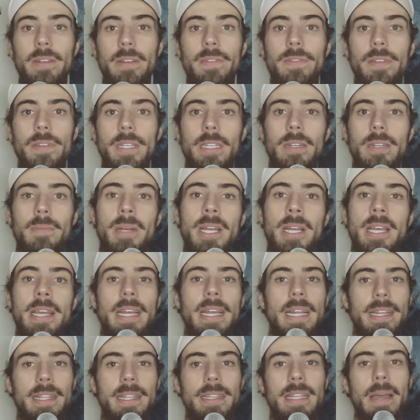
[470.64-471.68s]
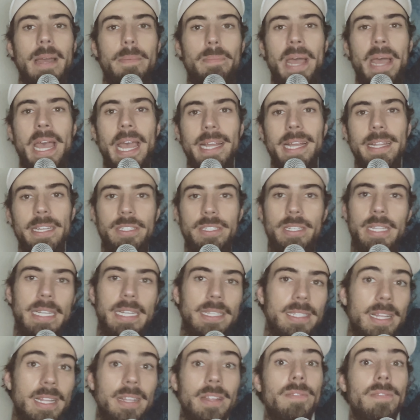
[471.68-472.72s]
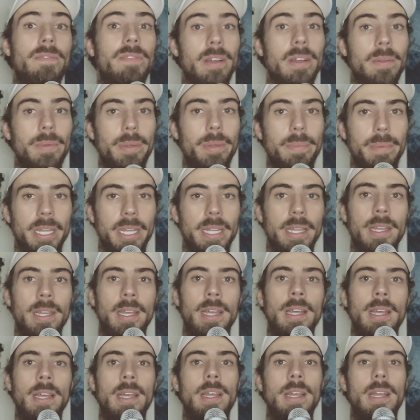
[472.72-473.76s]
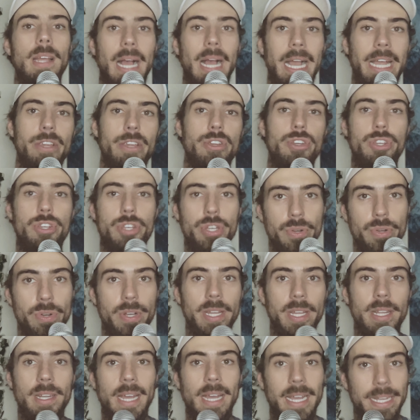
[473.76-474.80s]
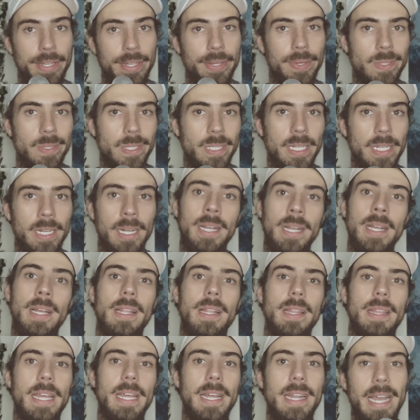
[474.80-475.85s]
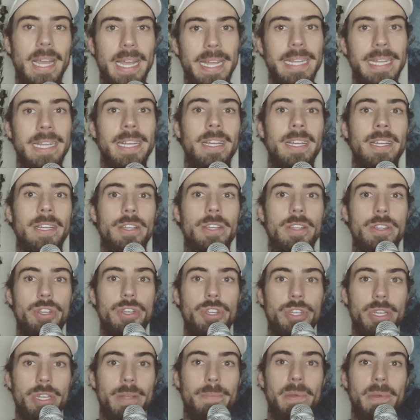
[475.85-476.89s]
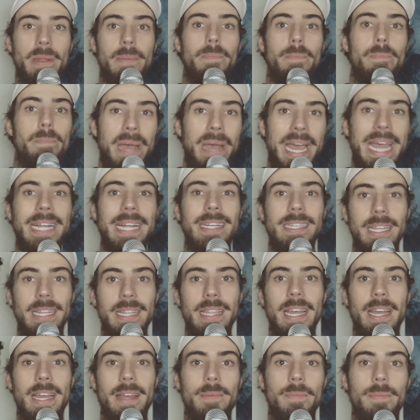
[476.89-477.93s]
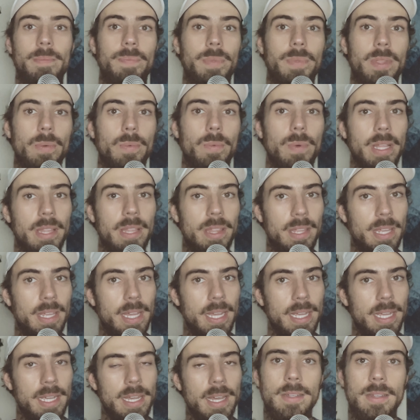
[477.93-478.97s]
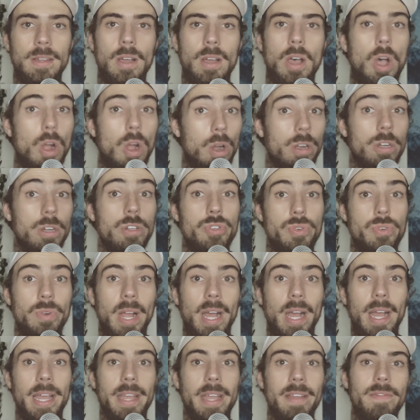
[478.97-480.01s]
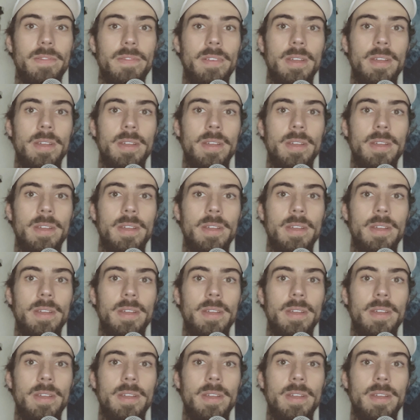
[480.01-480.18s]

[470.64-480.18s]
film, and in that package they send the film to me, I shoot it, I use it, then I ship it back to them with a hard drive,